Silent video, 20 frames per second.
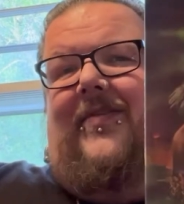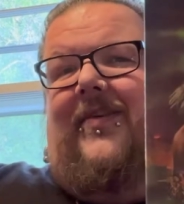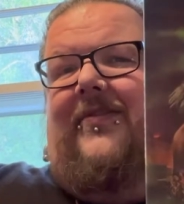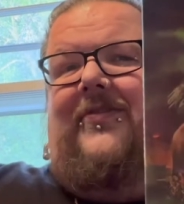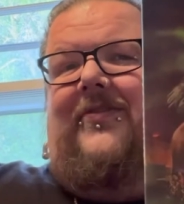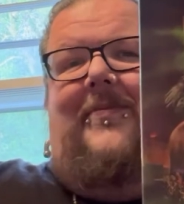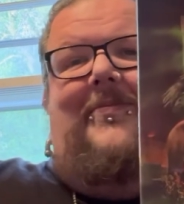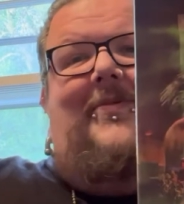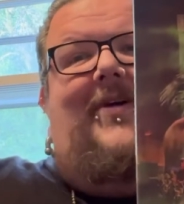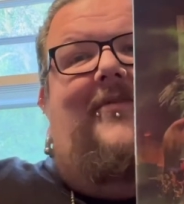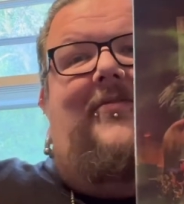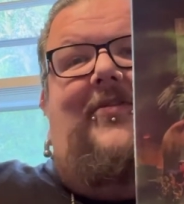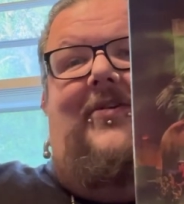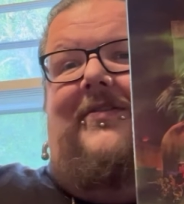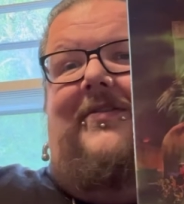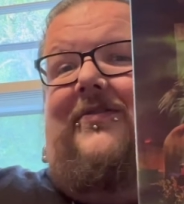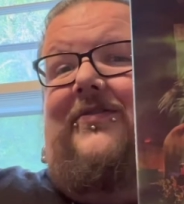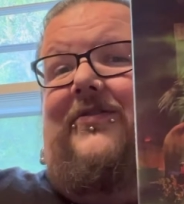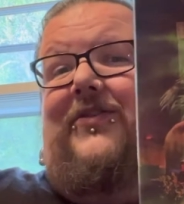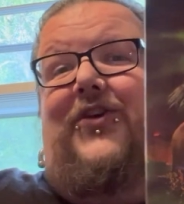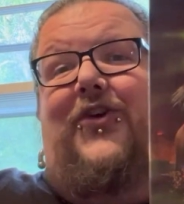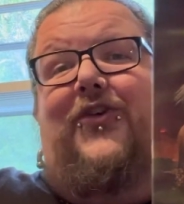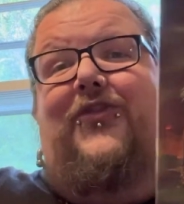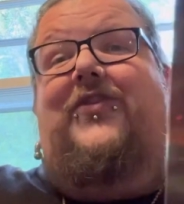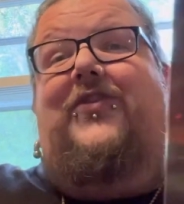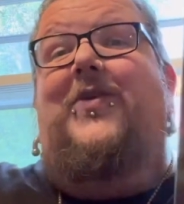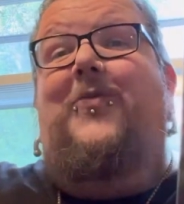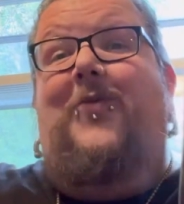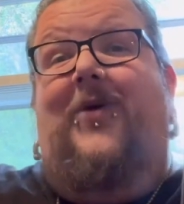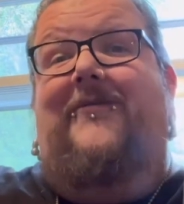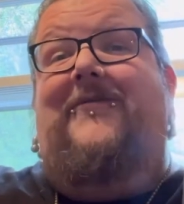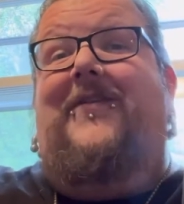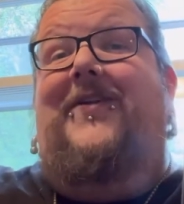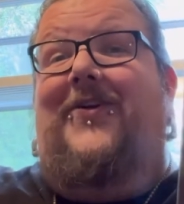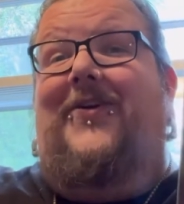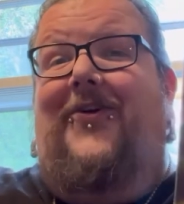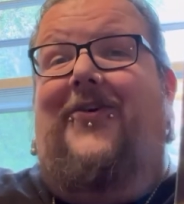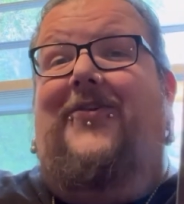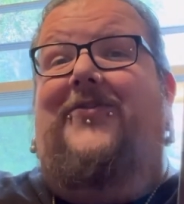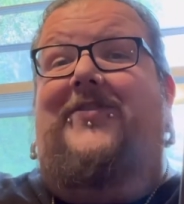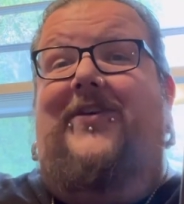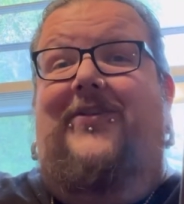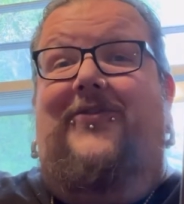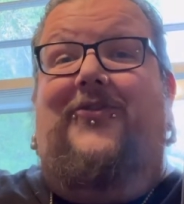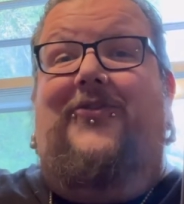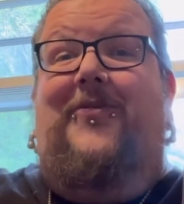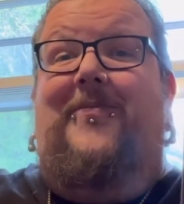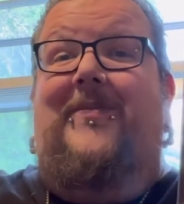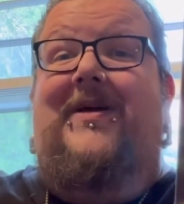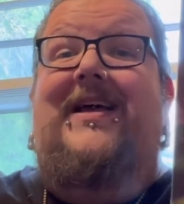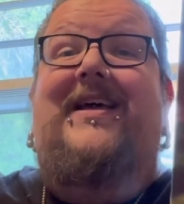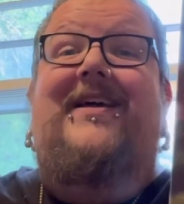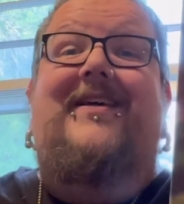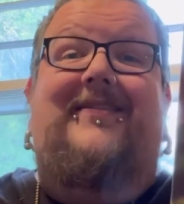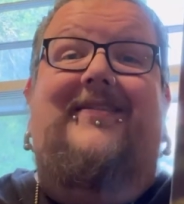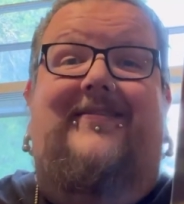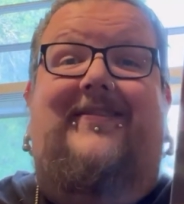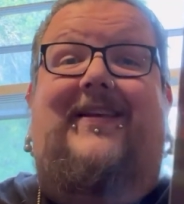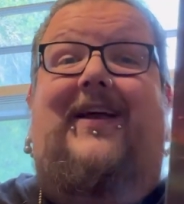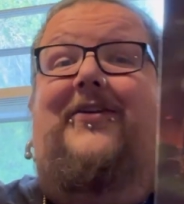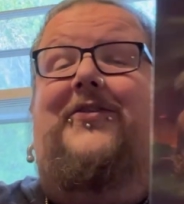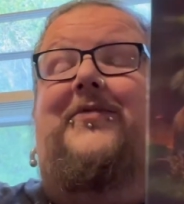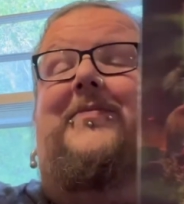the slipcover. It's usually what Vinegar Syndrome sells